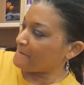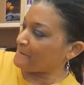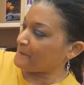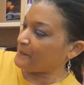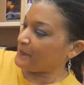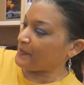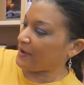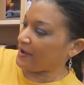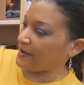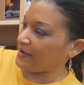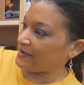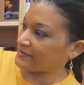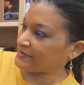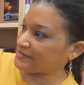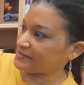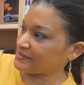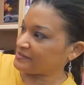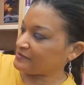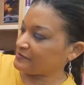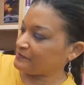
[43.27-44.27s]
But
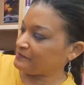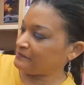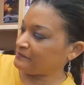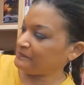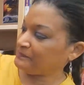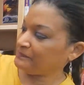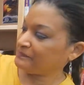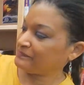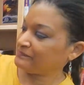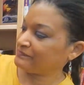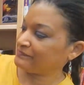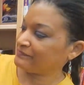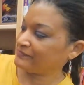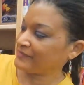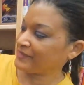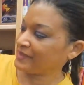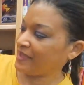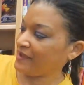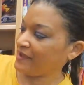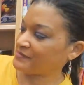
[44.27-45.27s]
I
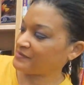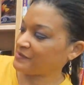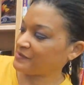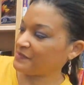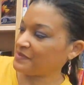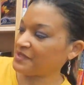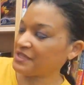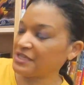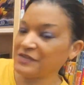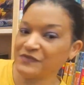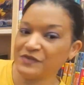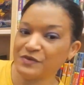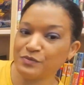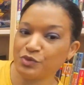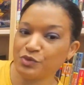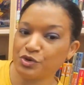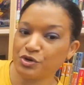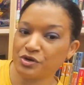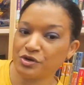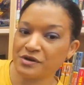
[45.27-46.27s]
have something even
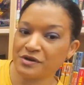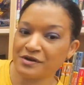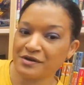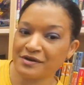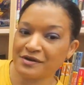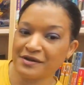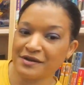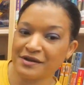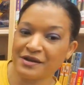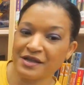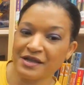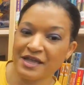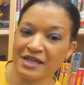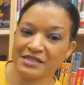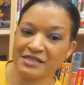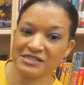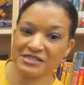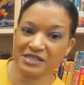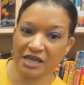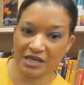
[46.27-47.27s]
more
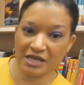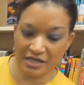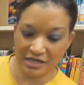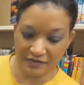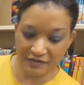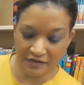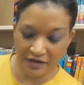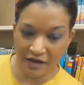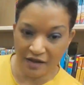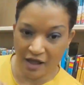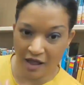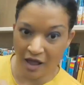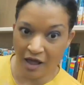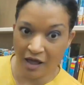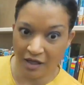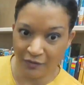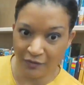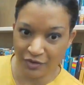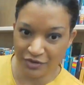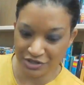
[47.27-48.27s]
exciting that
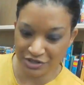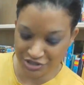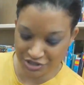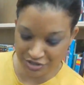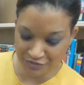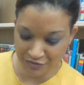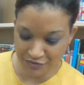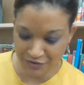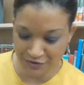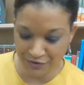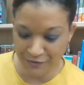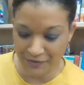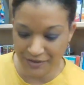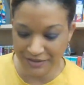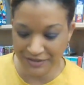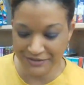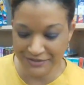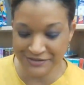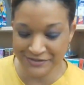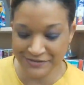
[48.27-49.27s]
I want to share with you.
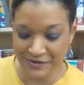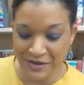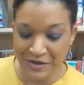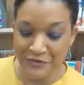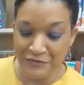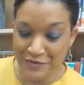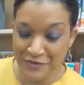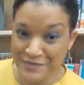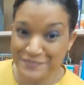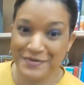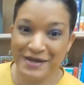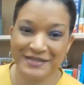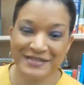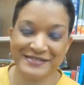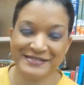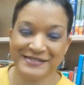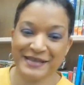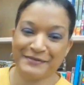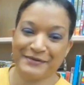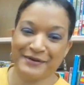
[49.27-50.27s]
And it's written by
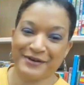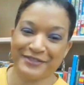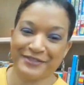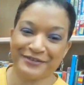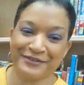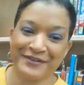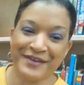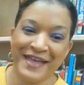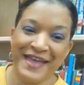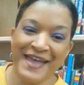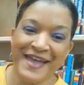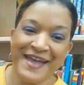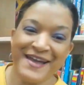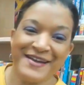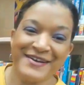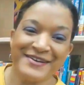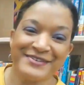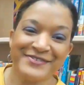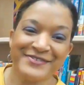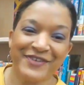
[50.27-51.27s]
the same author,
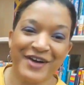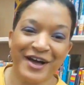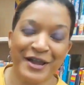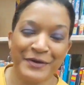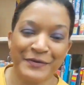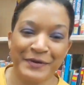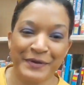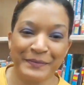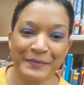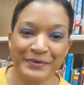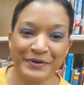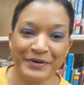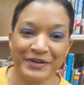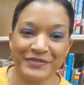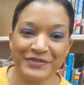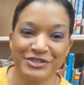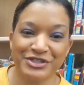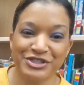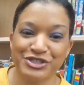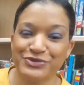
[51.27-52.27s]
her follow-up
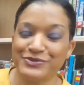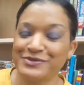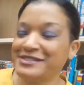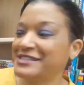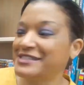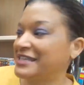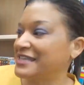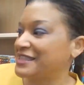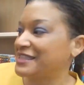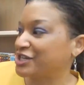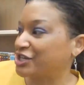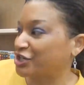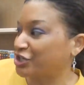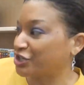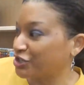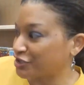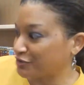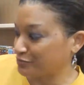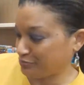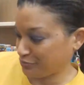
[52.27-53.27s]
book, The Juneteenth
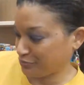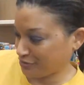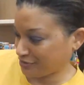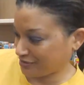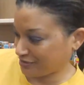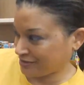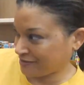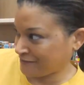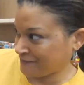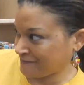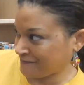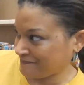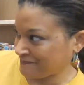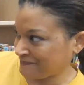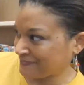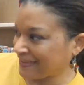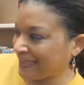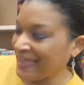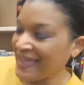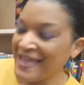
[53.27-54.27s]
Cookbook.
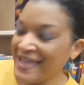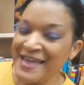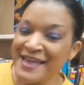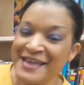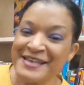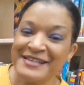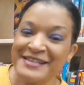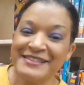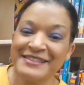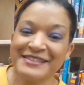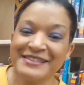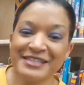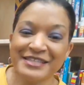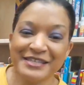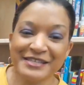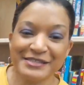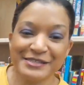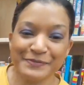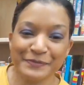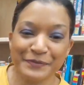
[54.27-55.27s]

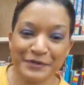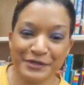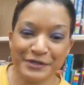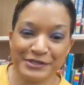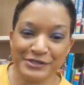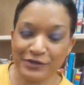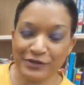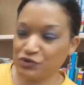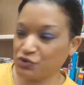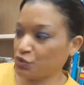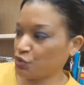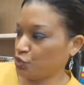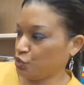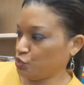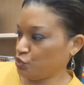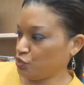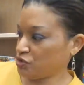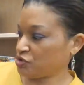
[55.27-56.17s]
This book is so cool.